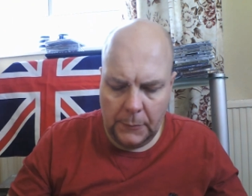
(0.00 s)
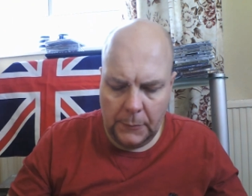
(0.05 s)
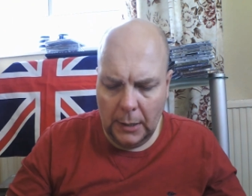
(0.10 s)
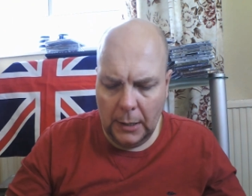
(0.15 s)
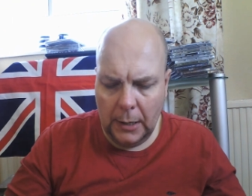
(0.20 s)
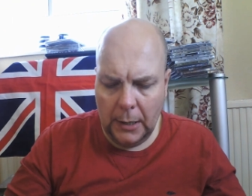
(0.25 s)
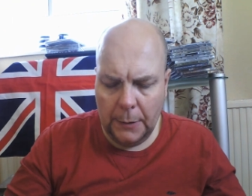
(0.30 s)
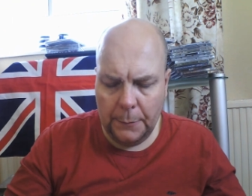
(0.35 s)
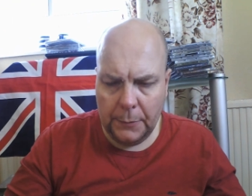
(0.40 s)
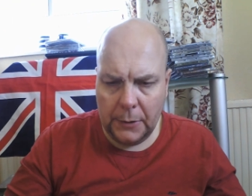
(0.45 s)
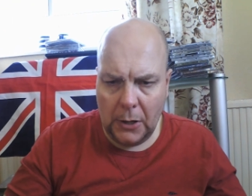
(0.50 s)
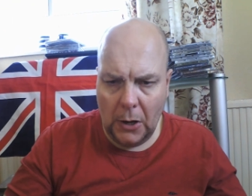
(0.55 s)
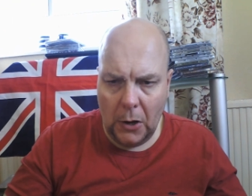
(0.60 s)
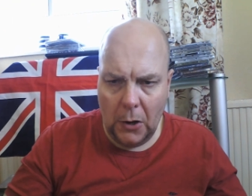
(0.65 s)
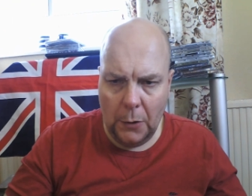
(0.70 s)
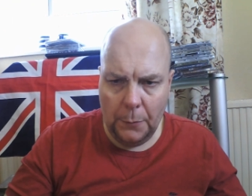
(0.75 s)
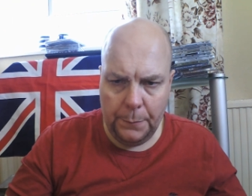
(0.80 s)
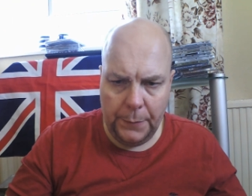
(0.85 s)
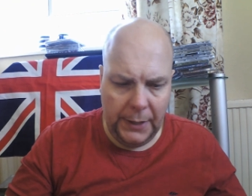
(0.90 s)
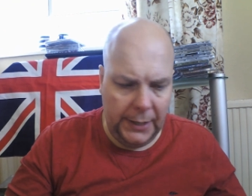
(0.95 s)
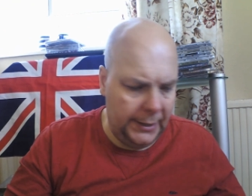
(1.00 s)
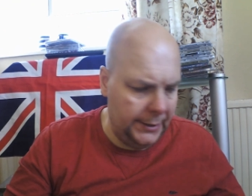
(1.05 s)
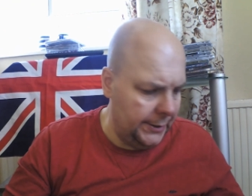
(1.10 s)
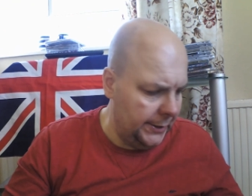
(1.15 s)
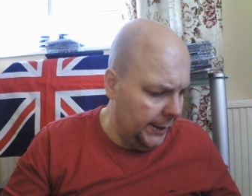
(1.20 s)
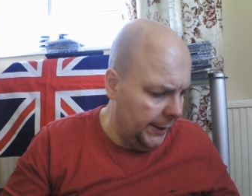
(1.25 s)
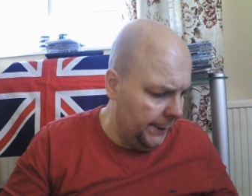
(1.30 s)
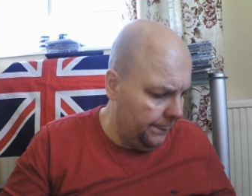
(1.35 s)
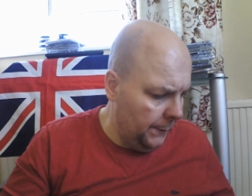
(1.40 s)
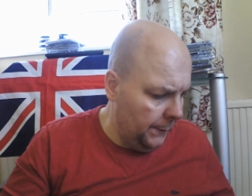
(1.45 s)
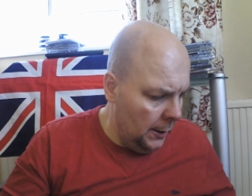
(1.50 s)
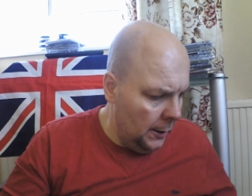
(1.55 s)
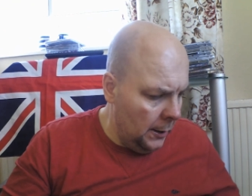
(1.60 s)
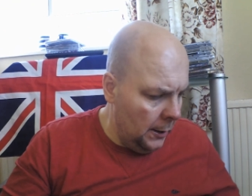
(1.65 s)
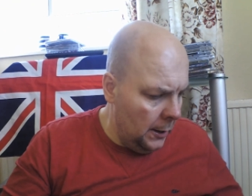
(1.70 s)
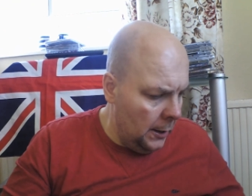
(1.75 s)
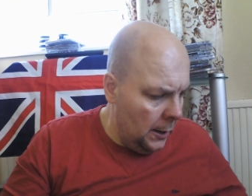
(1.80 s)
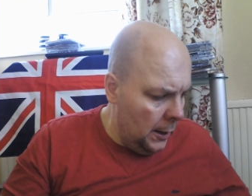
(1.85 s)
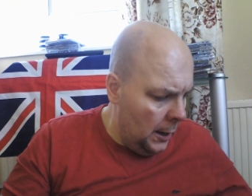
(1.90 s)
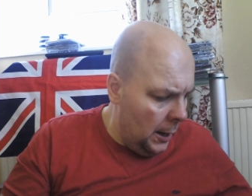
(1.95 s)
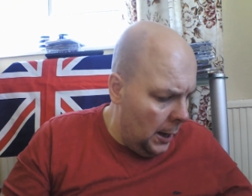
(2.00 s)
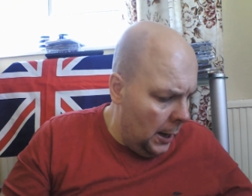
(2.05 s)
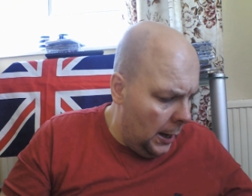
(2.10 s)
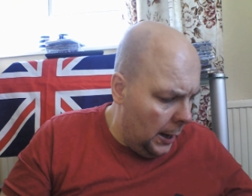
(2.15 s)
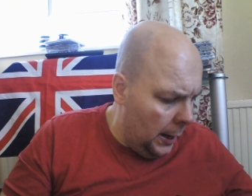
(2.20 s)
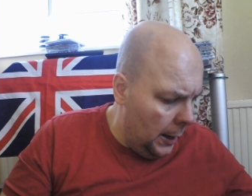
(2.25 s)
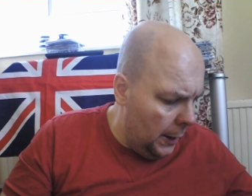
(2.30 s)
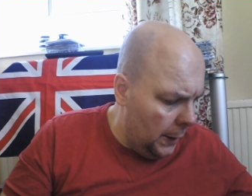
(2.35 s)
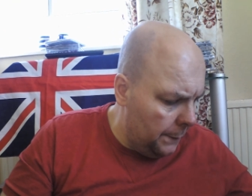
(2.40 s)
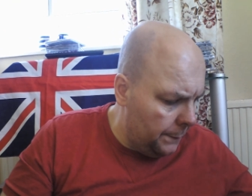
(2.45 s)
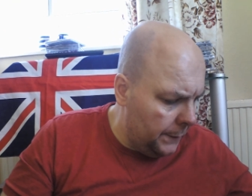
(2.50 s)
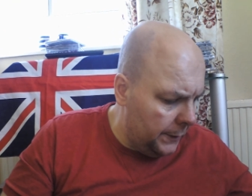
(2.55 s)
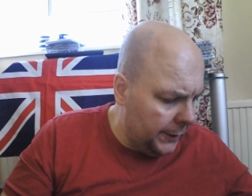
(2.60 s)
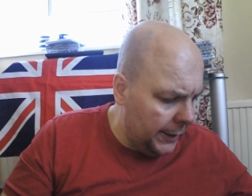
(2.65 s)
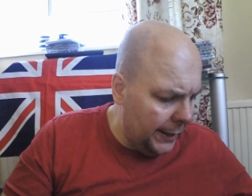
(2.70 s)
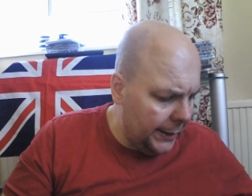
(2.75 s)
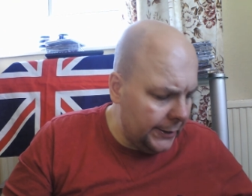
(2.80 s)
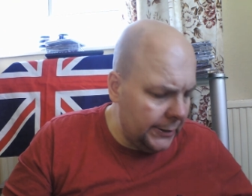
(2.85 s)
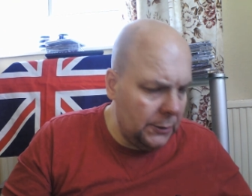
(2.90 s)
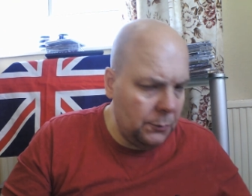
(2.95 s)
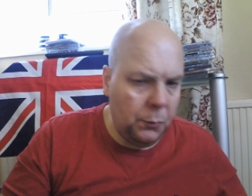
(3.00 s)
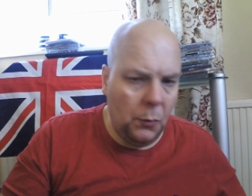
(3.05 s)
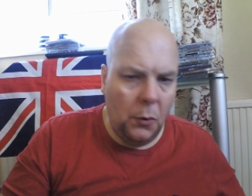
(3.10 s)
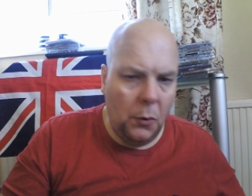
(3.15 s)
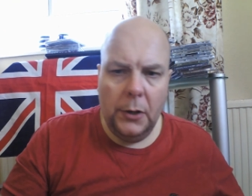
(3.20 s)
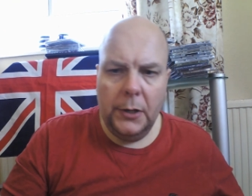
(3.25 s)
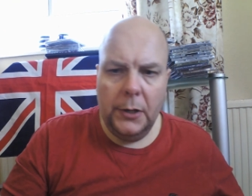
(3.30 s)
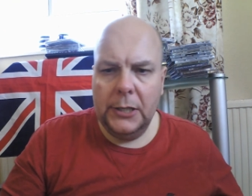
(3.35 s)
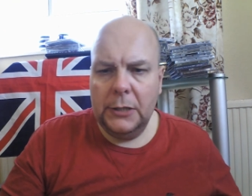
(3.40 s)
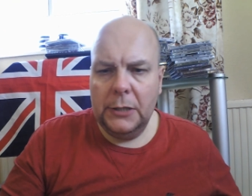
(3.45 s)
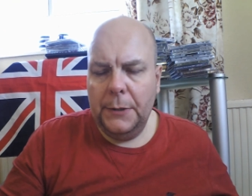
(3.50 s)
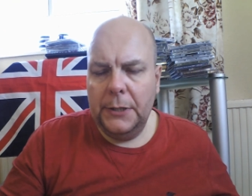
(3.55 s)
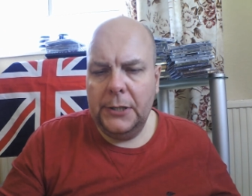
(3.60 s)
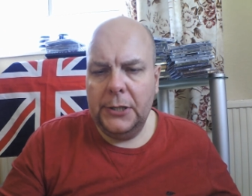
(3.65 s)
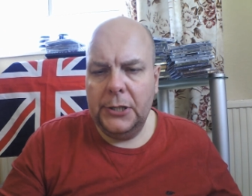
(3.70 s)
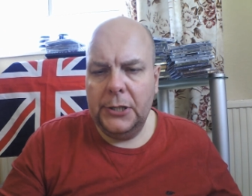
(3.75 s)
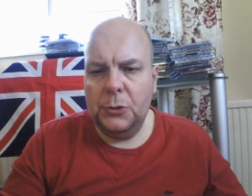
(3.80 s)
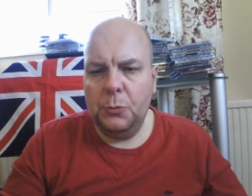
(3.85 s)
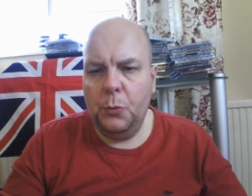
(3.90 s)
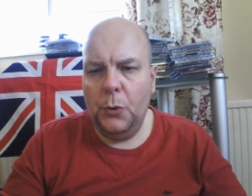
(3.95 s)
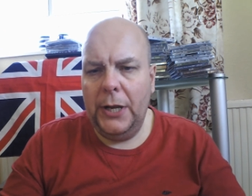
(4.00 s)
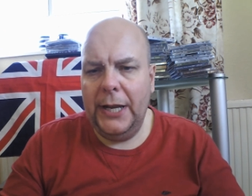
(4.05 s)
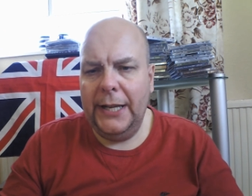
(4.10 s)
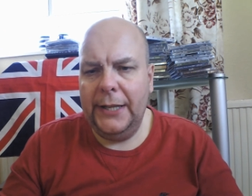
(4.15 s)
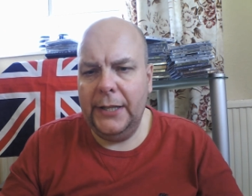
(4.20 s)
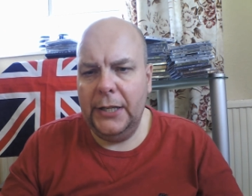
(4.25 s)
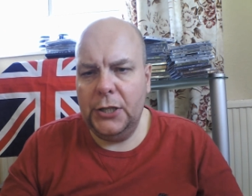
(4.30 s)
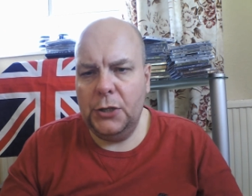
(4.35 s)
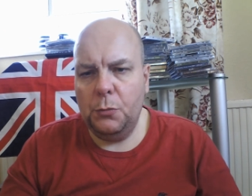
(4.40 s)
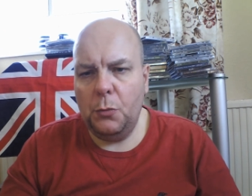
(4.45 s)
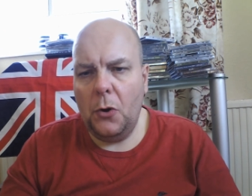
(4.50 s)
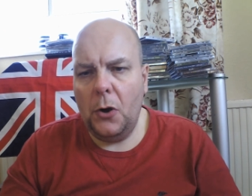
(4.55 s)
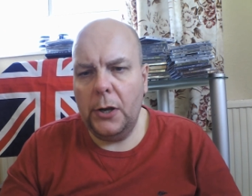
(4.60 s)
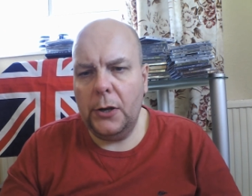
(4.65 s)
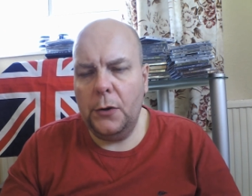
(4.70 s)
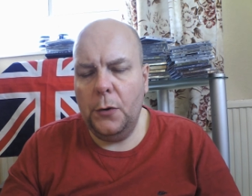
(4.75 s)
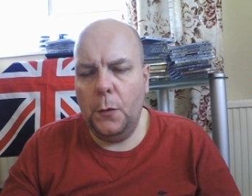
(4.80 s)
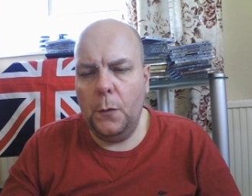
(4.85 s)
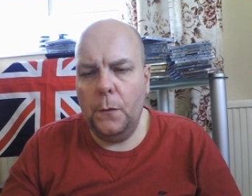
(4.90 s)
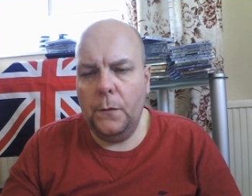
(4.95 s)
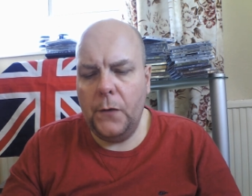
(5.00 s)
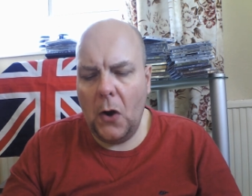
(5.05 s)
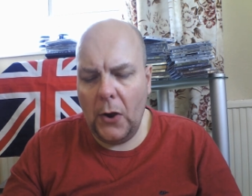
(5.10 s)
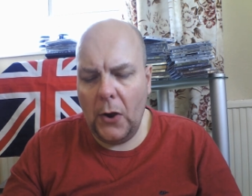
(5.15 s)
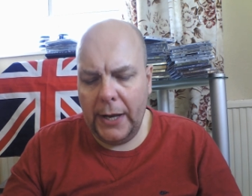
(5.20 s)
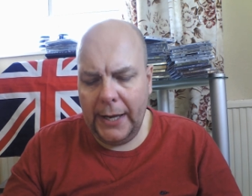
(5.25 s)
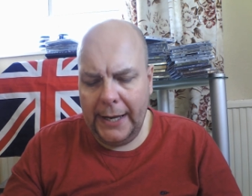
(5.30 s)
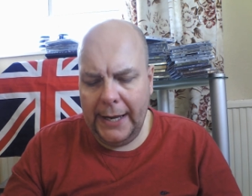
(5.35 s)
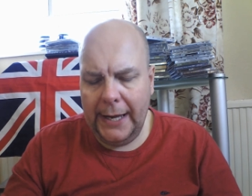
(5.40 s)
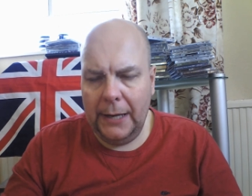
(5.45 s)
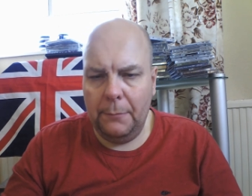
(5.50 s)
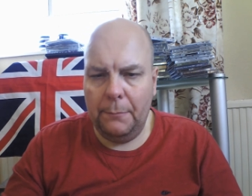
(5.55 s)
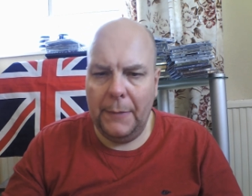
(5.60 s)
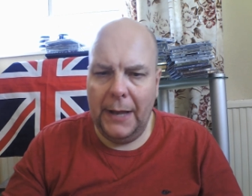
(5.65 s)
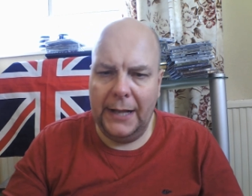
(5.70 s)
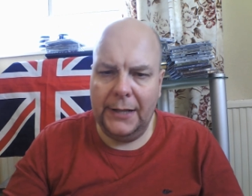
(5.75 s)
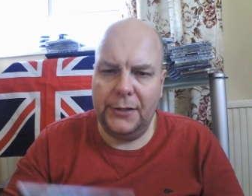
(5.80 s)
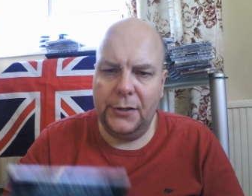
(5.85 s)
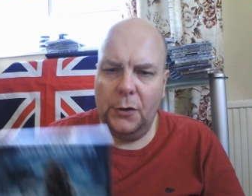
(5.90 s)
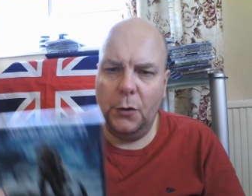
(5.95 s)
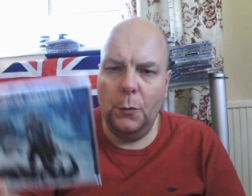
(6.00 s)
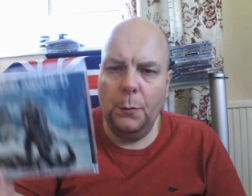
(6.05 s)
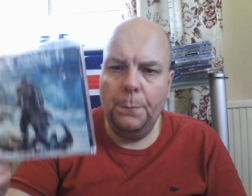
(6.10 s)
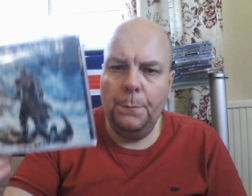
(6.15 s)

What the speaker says: Can't beat it. The next one is a bit of Swedish, what I call Viking metal.